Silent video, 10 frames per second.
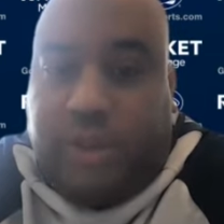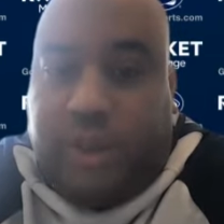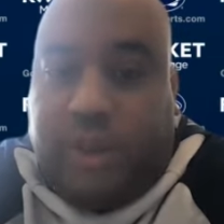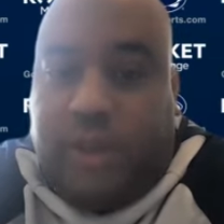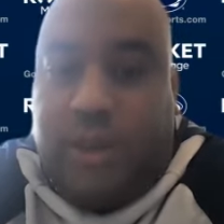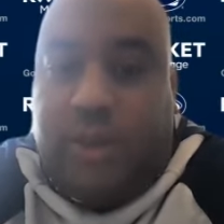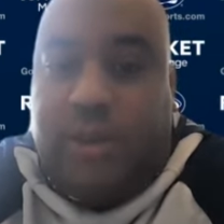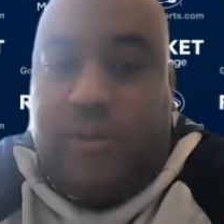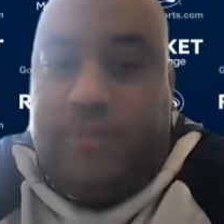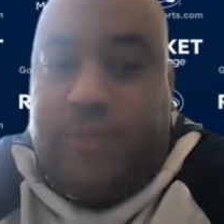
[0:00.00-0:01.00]
Like,
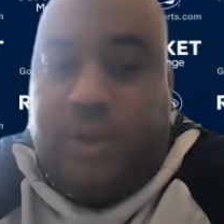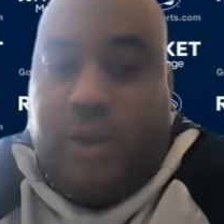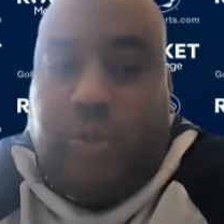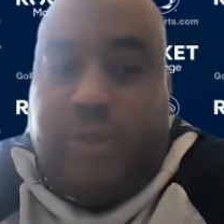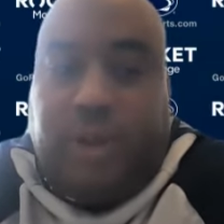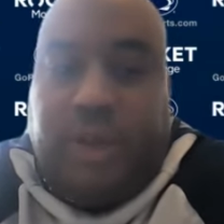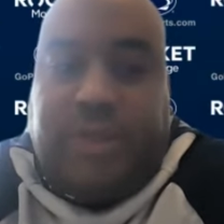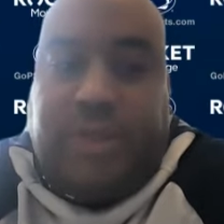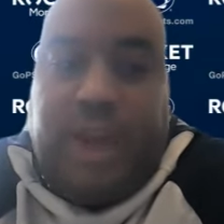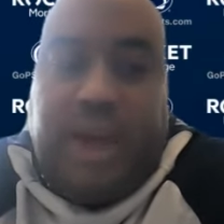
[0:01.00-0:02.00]
don't
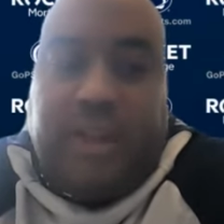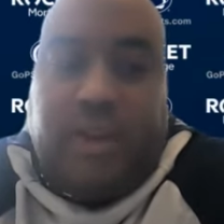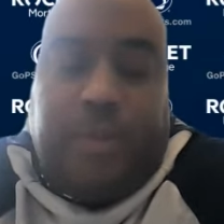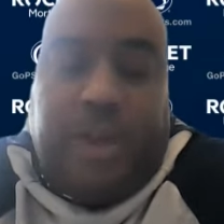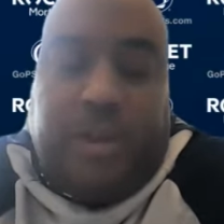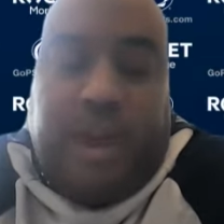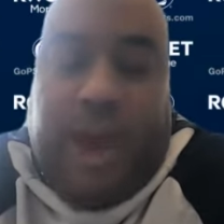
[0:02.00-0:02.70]
be